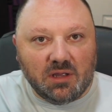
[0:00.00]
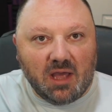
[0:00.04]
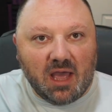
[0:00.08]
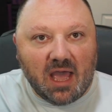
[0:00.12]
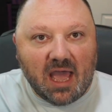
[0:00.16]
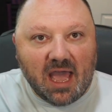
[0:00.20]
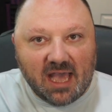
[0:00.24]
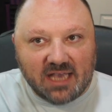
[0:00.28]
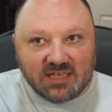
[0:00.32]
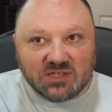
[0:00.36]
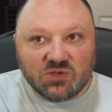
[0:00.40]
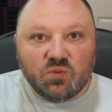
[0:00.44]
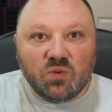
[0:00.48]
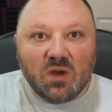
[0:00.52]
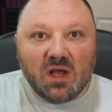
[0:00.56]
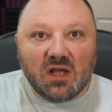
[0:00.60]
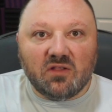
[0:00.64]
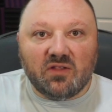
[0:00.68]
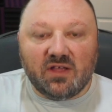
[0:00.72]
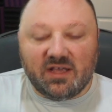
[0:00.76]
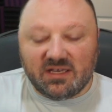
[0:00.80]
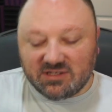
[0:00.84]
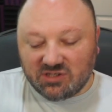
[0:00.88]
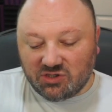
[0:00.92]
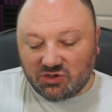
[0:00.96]
as well
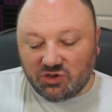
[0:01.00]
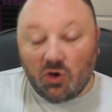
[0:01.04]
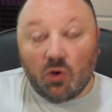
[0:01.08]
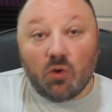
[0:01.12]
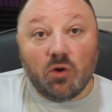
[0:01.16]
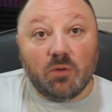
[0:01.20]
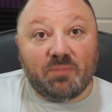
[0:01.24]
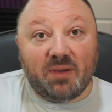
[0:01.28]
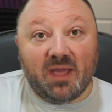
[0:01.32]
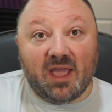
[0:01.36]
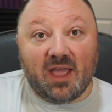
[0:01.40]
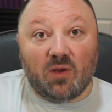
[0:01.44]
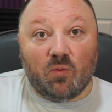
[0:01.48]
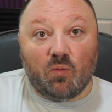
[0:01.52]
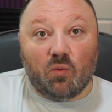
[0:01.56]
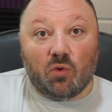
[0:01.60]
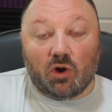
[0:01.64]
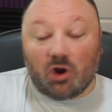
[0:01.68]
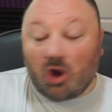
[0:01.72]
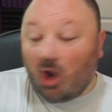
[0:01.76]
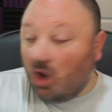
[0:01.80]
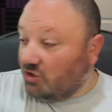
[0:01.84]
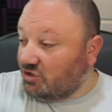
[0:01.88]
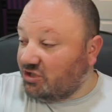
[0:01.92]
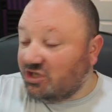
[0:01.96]
as the lower paying work.
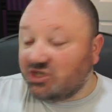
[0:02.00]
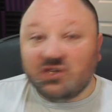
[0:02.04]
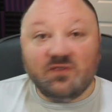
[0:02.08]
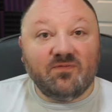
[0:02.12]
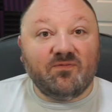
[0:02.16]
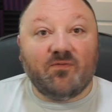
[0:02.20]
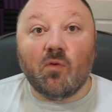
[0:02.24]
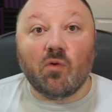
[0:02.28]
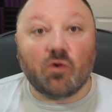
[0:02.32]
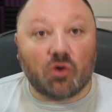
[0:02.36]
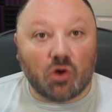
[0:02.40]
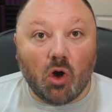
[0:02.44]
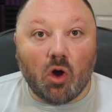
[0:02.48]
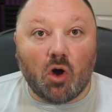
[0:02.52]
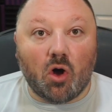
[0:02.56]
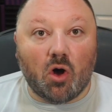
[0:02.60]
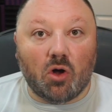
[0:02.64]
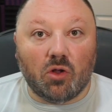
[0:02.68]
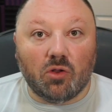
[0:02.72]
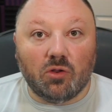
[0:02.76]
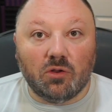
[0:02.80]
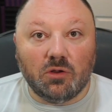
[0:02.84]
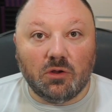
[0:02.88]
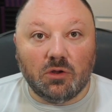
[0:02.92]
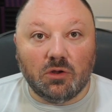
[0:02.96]
Audition for it
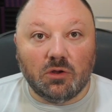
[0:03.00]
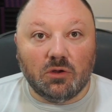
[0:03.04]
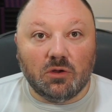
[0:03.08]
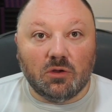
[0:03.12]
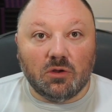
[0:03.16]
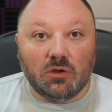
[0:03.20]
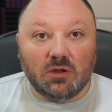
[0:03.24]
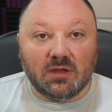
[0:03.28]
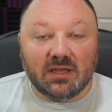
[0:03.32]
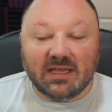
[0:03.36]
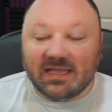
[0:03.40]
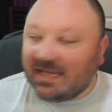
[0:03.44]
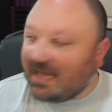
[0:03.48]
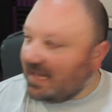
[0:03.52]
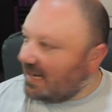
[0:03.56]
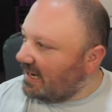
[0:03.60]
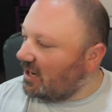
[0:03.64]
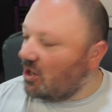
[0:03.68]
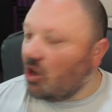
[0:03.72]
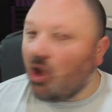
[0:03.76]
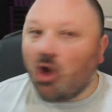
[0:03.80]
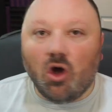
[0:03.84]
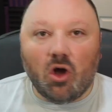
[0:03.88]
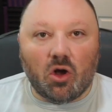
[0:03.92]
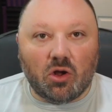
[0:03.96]
all. Get it
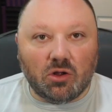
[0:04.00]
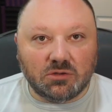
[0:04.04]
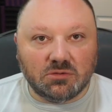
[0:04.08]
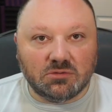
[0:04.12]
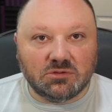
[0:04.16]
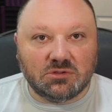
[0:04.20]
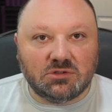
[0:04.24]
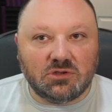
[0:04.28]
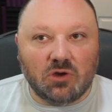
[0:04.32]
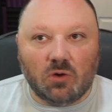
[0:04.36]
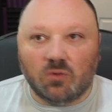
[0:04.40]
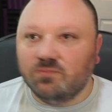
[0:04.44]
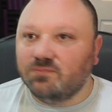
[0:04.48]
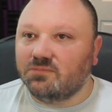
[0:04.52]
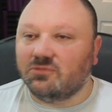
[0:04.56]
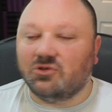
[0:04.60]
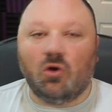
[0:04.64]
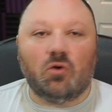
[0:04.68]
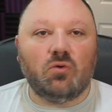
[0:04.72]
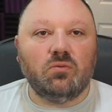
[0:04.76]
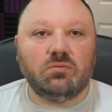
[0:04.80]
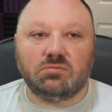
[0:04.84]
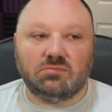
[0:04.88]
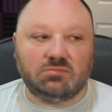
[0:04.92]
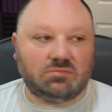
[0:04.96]
all. Don't
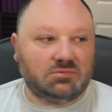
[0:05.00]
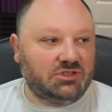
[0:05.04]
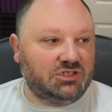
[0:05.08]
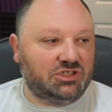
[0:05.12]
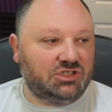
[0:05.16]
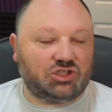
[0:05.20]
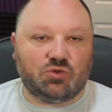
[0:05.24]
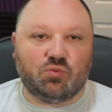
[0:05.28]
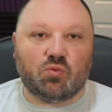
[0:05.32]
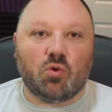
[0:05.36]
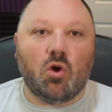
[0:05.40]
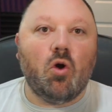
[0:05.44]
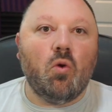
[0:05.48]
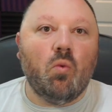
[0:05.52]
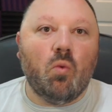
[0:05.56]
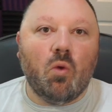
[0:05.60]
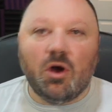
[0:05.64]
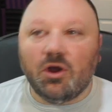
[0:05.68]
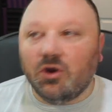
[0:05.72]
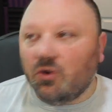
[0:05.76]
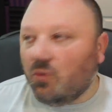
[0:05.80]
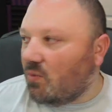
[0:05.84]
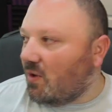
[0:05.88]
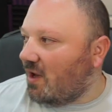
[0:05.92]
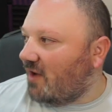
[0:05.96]
don't just throw
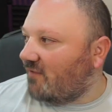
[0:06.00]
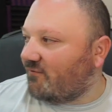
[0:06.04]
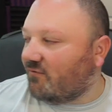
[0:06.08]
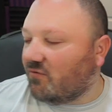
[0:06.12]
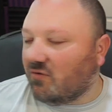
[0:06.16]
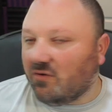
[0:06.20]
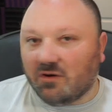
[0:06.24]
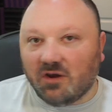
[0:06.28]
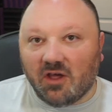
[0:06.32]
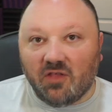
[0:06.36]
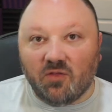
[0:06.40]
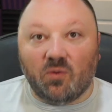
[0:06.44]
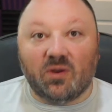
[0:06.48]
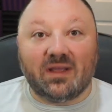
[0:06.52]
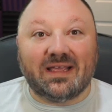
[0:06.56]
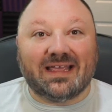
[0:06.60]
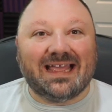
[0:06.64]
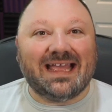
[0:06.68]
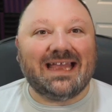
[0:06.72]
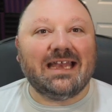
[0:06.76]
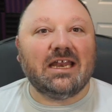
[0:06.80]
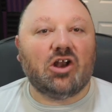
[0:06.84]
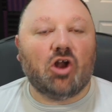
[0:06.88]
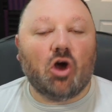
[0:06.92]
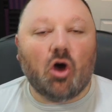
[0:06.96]
one away for another one.
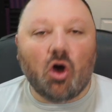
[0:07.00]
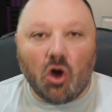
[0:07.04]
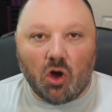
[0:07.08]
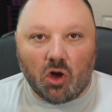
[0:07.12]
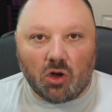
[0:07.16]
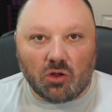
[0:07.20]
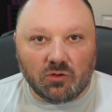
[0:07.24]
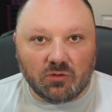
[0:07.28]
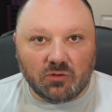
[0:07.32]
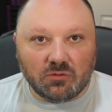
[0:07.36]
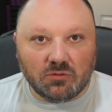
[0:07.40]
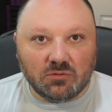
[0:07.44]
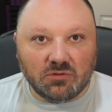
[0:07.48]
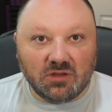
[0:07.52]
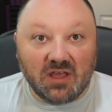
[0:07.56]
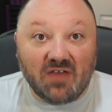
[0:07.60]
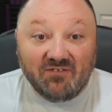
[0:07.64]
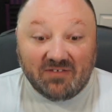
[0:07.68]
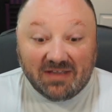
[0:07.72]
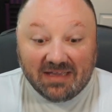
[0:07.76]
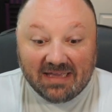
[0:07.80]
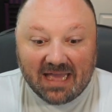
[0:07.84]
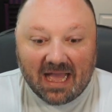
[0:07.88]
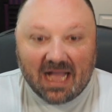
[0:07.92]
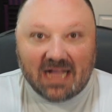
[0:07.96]
Get it all.
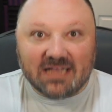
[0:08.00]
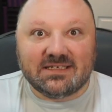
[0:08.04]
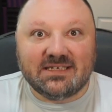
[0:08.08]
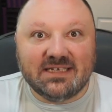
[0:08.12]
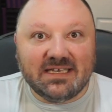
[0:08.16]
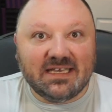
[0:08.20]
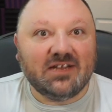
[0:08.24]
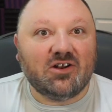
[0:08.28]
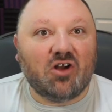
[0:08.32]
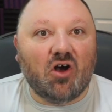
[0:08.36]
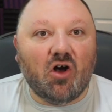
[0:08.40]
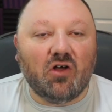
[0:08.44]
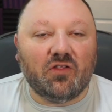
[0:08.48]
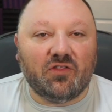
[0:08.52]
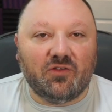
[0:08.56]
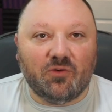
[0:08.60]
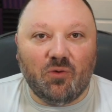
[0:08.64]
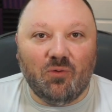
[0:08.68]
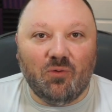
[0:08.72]
You've got to get all the